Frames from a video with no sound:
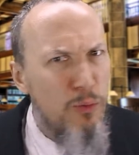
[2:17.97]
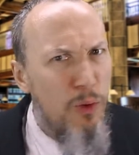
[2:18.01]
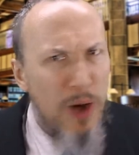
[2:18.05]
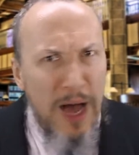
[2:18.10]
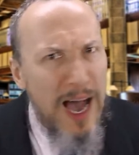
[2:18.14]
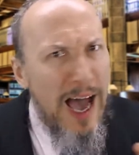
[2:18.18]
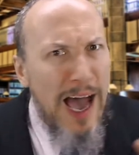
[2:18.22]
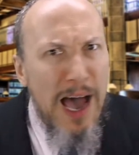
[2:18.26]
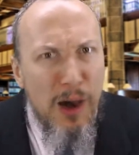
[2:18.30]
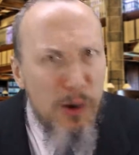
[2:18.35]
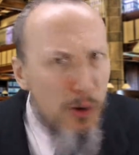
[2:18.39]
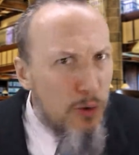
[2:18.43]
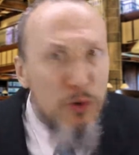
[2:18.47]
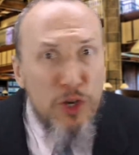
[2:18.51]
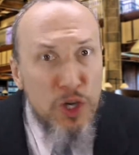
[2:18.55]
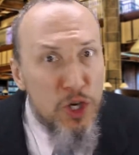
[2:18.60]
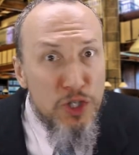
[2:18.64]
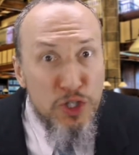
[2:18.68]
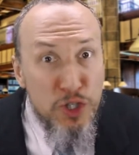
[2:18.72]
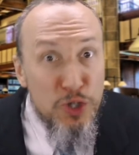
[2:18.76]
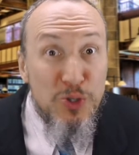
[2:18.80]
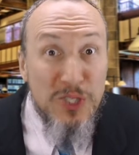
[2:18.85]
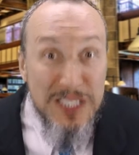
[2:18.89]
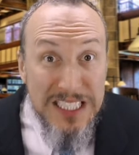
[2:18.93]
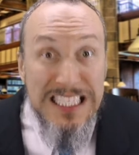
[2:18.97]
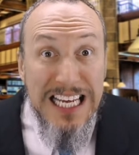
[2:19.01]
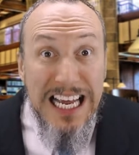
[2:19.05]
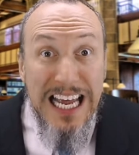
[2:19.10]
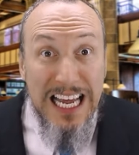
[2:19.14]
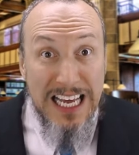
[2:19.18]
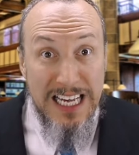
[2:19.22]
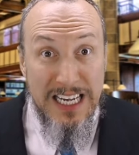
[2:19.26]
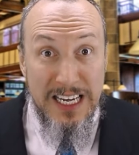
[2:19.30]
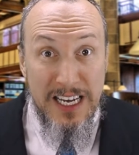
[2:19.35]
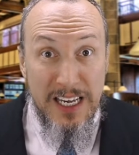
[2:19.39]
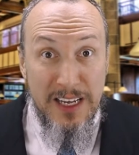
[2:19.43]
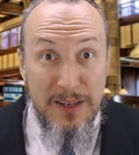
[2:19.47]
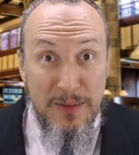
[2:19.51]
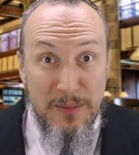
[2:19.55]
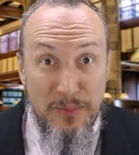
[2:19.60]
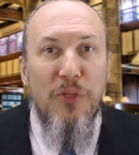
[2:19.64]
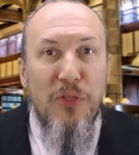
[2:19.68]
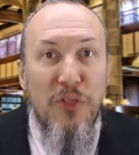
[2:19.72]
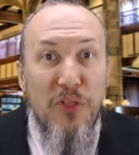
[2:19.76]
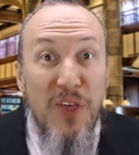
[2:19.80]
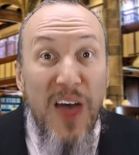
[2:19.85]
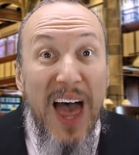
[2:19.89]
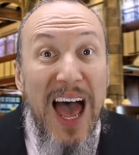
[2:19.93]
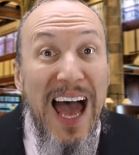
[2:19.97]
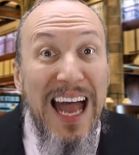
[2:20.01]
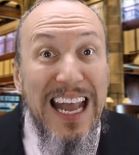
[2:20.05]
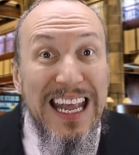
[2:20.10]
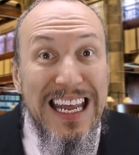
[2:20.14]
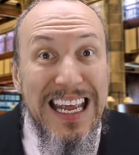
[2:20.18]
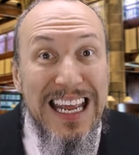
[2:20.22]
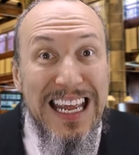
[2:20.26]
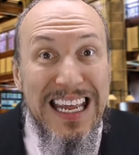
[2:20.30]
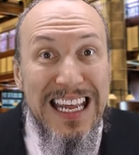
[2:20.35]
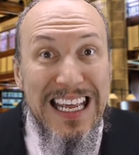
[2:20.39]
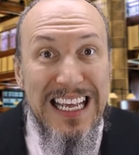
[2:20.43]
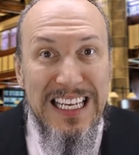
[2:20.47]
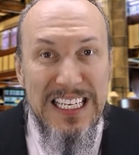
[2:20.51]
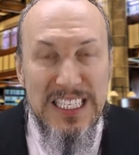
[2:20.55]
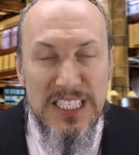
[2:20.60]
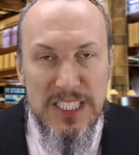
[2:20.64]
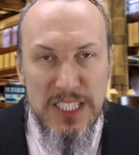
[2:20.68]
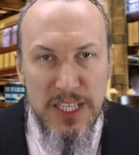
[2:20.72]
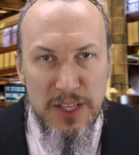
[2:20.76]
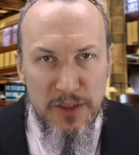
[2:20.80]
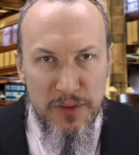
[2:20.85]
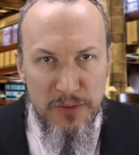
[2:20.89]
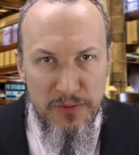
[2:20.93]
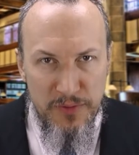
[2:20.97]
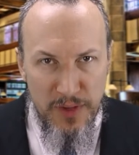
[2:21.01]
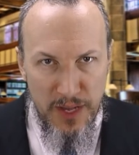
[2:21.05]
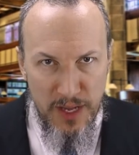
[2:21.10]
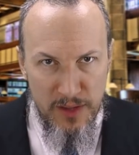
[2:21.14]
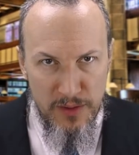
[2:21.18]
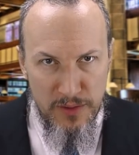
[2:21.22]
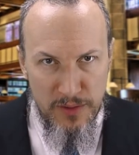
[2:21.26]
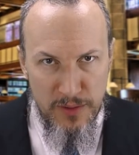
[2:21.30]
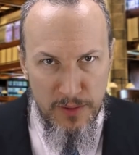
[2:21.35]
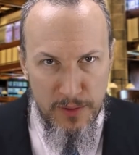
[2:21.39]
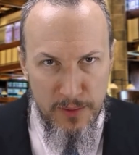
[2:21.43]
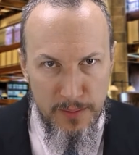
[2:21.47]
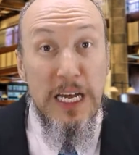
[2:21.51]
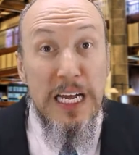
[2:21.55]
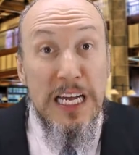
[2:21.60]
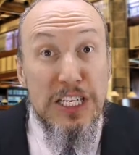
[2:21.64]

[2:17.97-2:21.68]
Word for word: how could you sin? That is the faith.